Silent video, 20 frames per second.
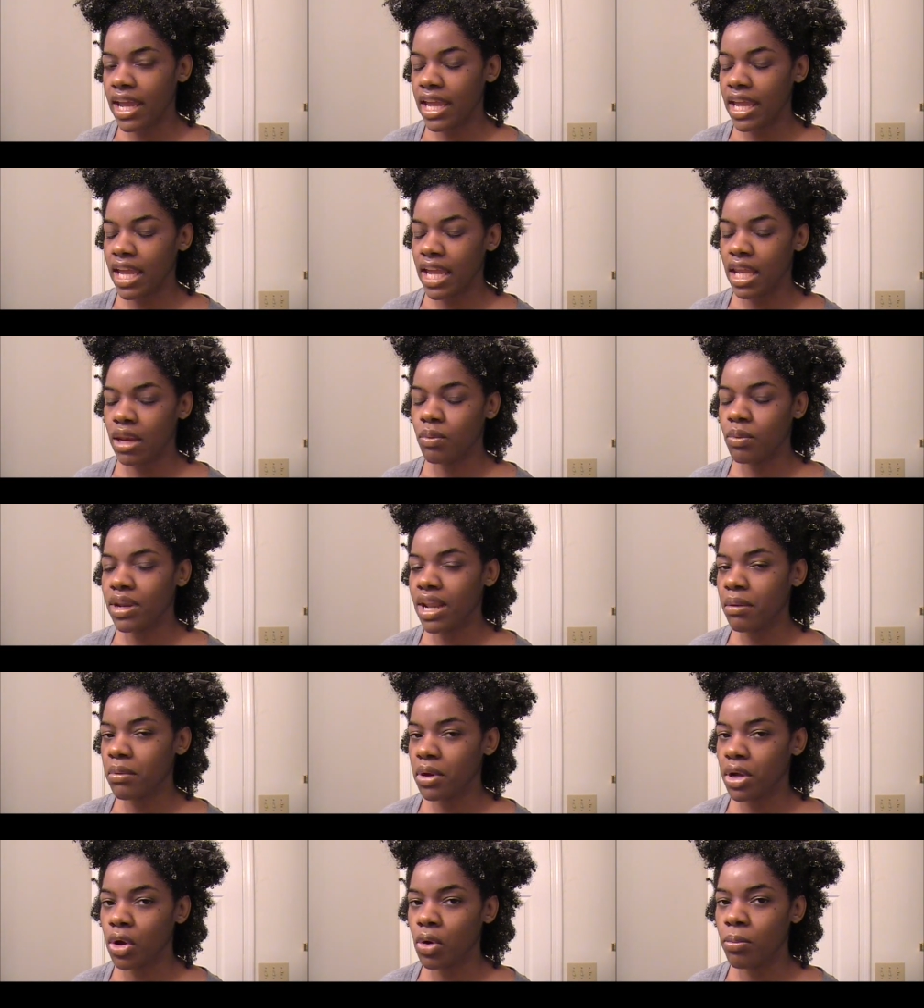And when
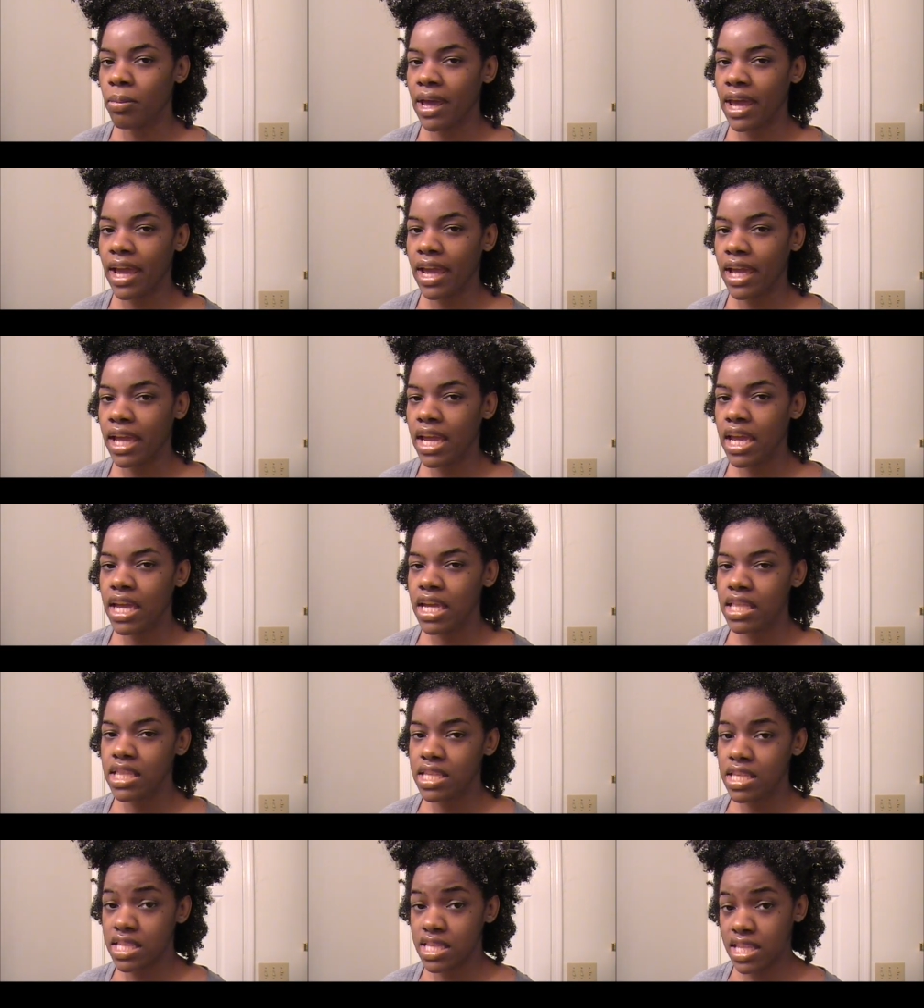I would go back
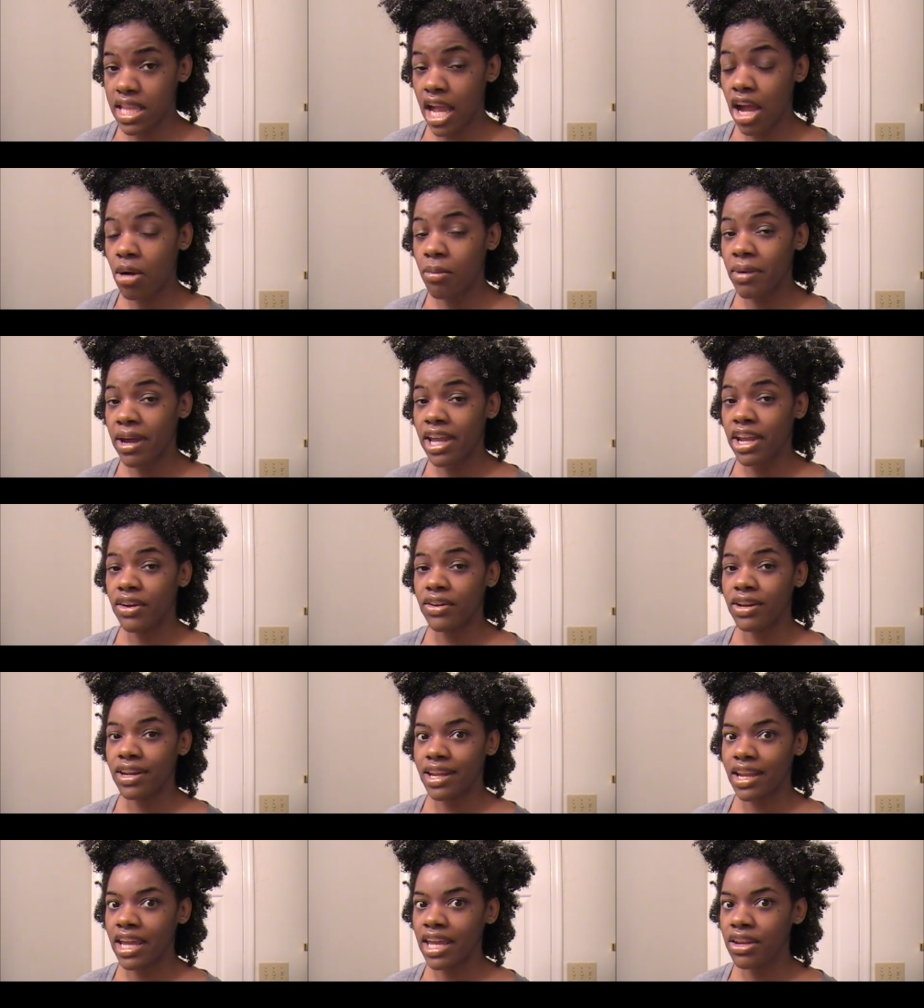to style my
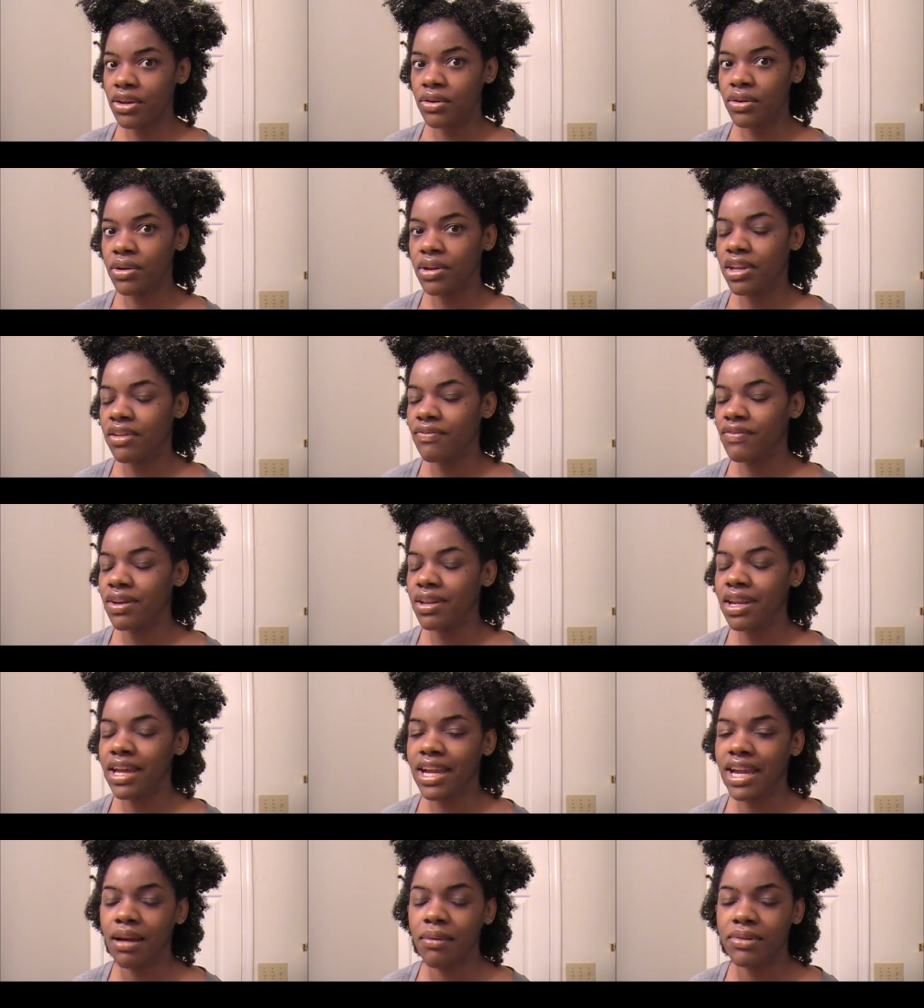hair later, it felt
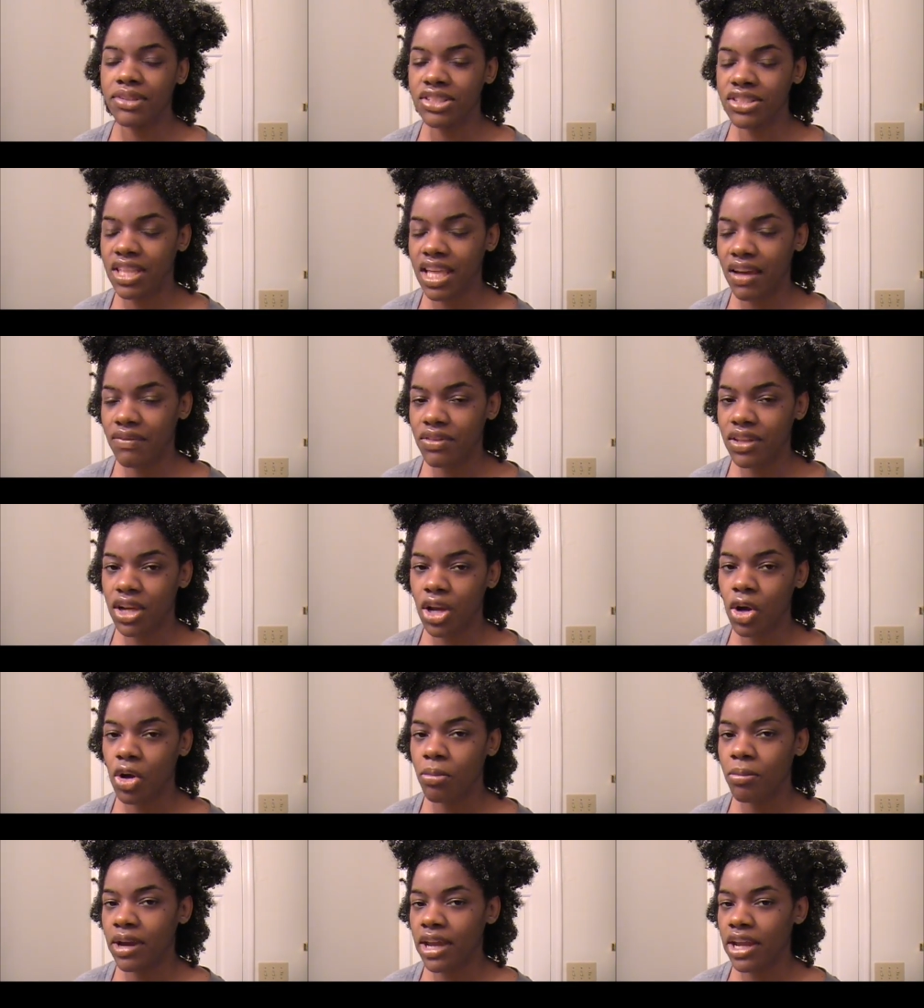like I would just have to
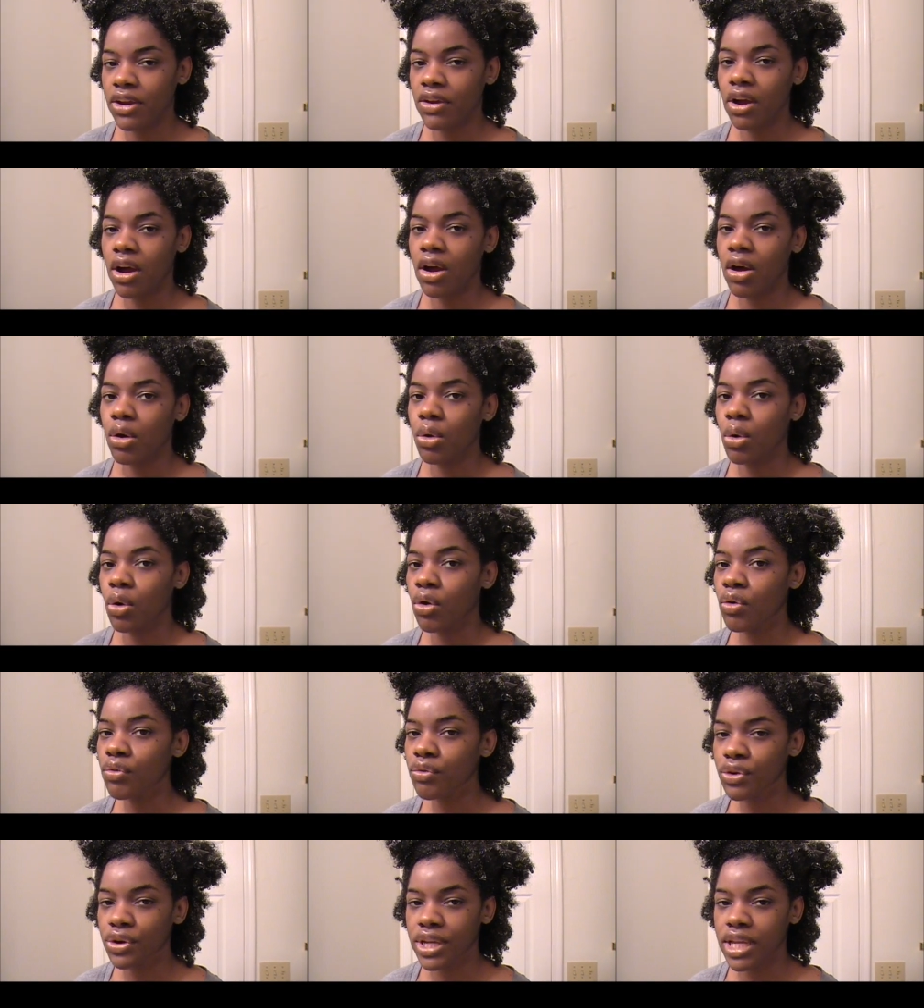comb my hair all
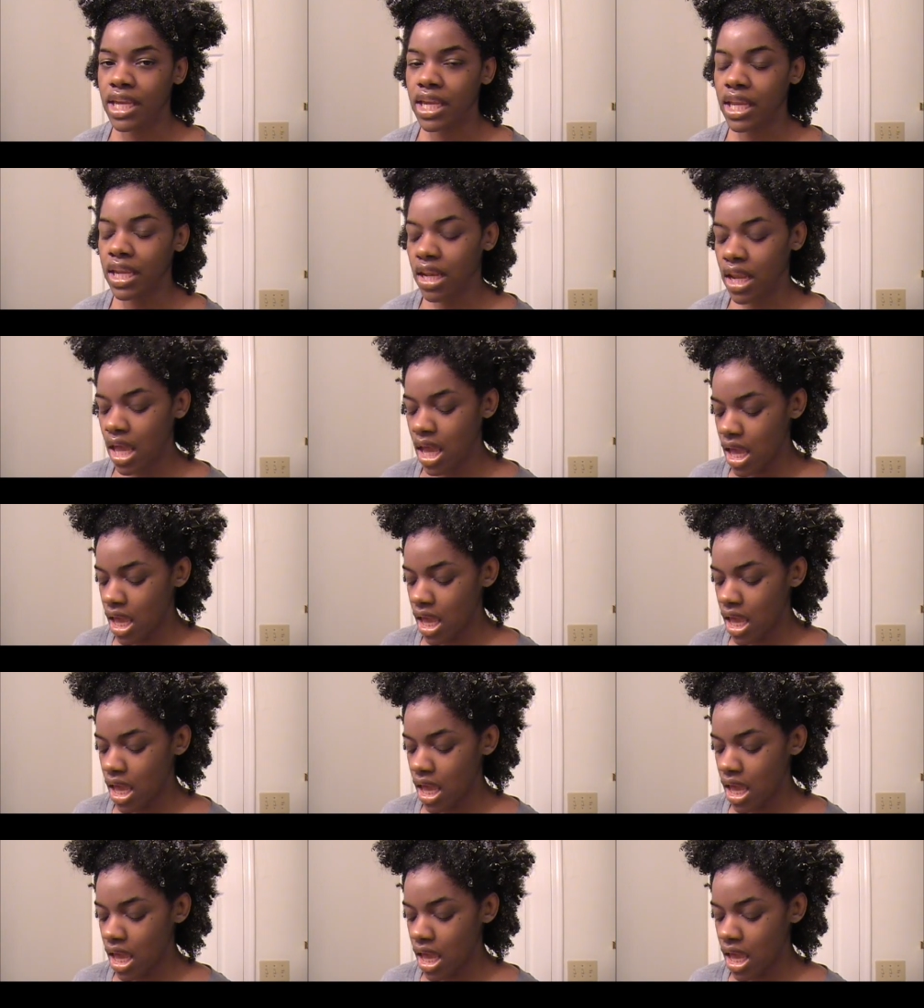over again.